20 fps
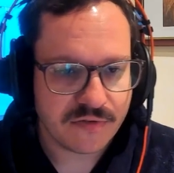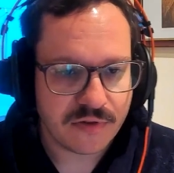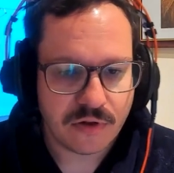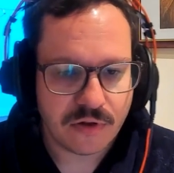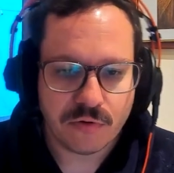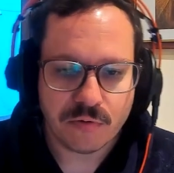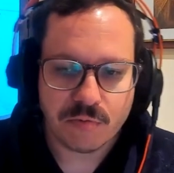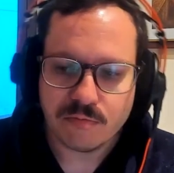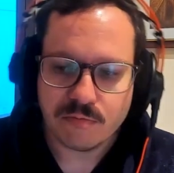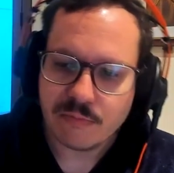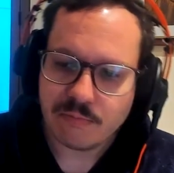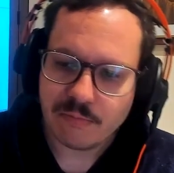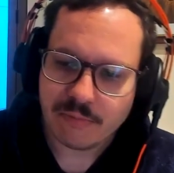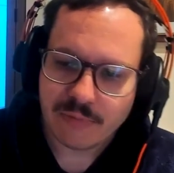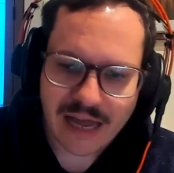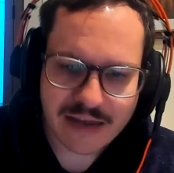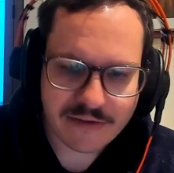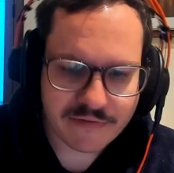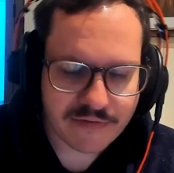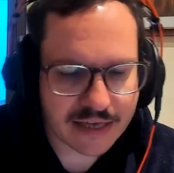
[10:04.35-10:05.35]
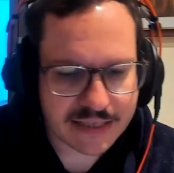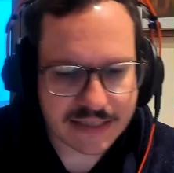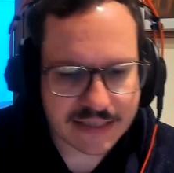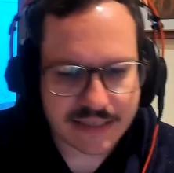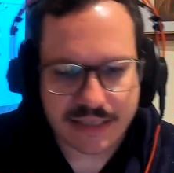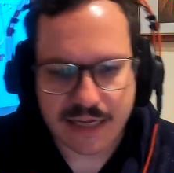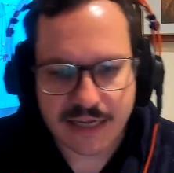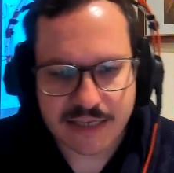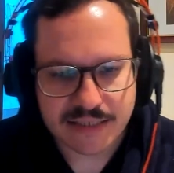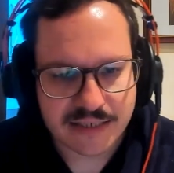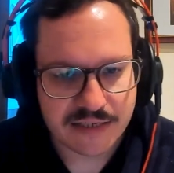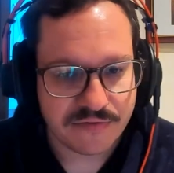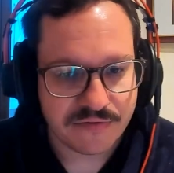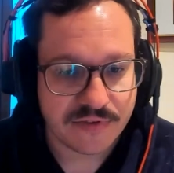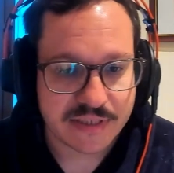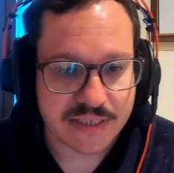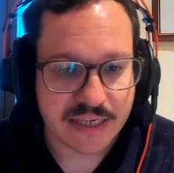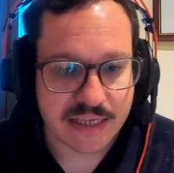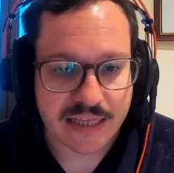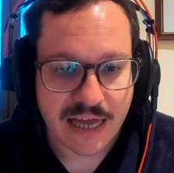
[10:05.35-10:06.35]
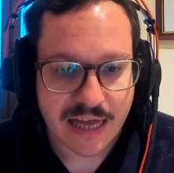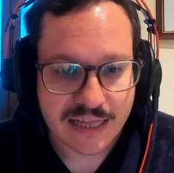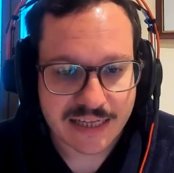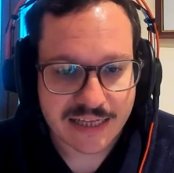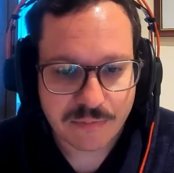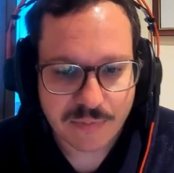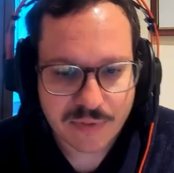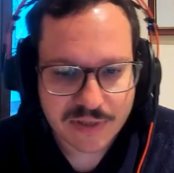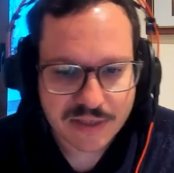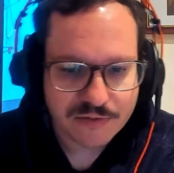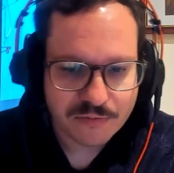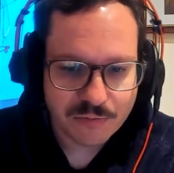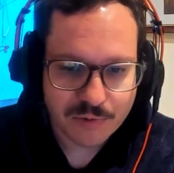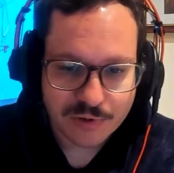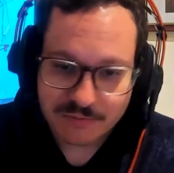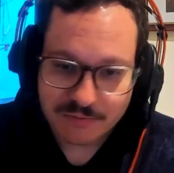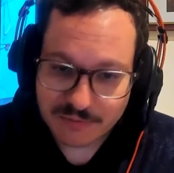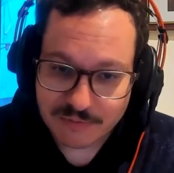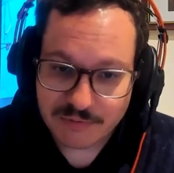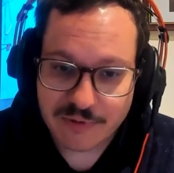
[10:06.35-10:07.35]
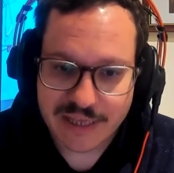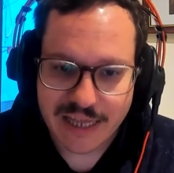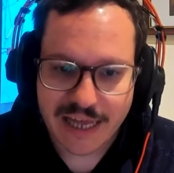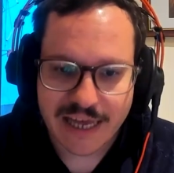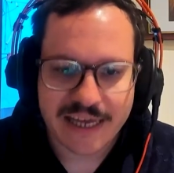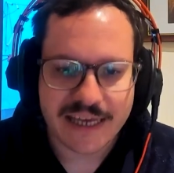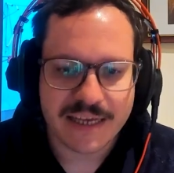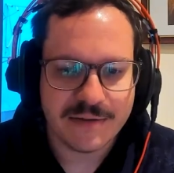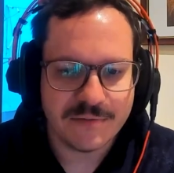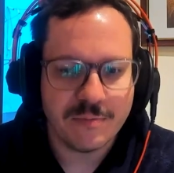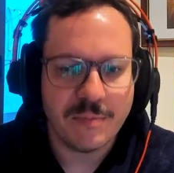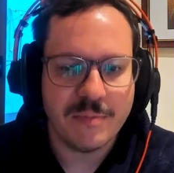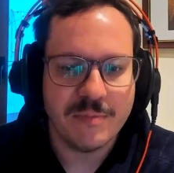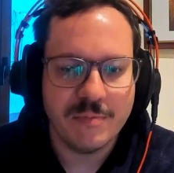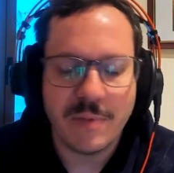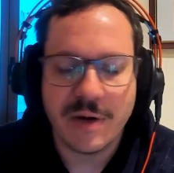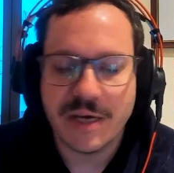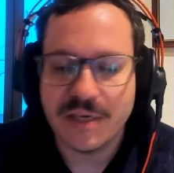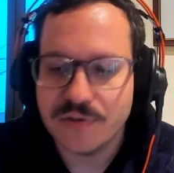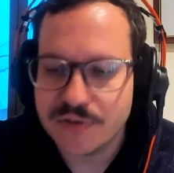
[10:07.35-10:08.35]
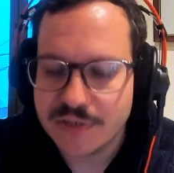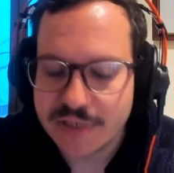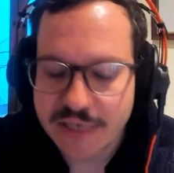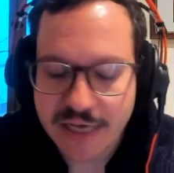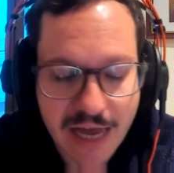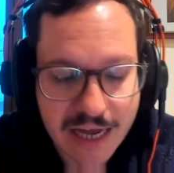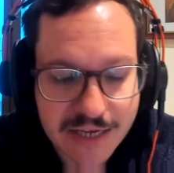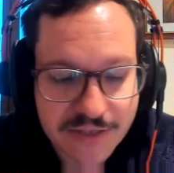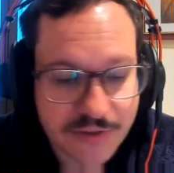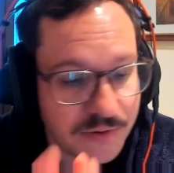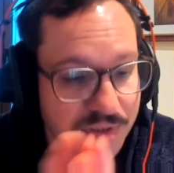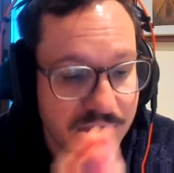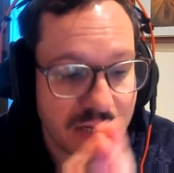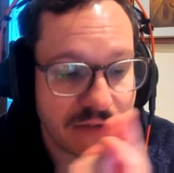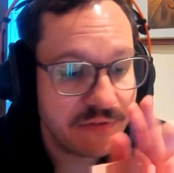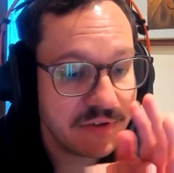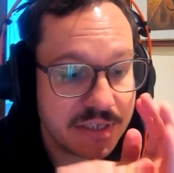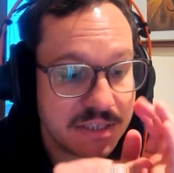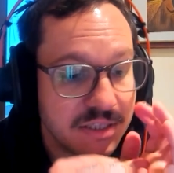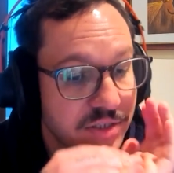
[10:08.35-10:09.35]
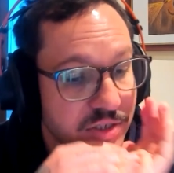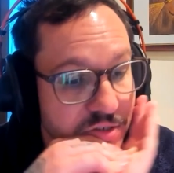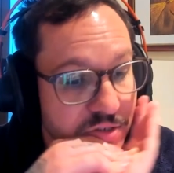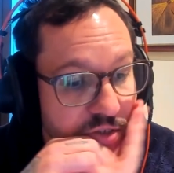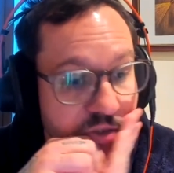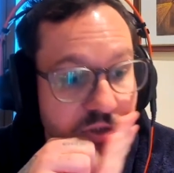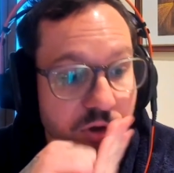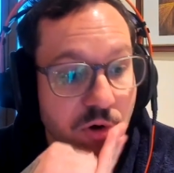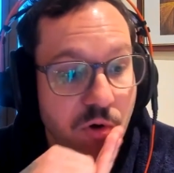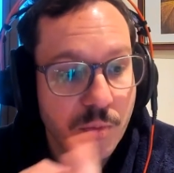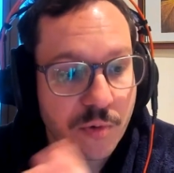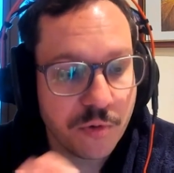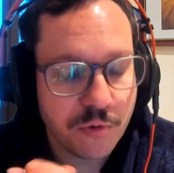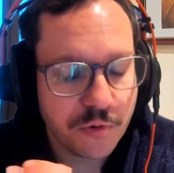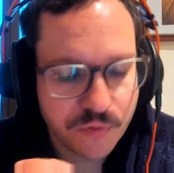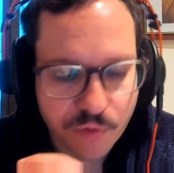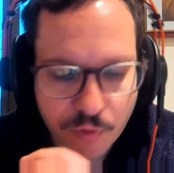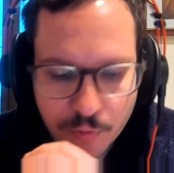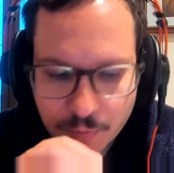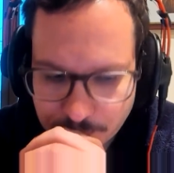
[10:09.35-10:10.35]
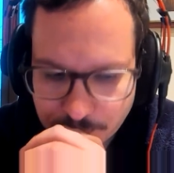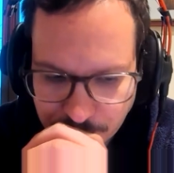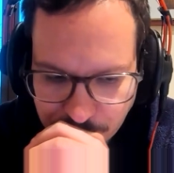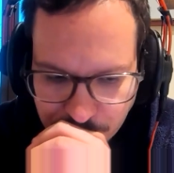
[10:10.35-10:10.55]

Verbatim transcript: of, you know, life accidents and things like that, and being re taken by using A I. So it's, I think it's so beautiful.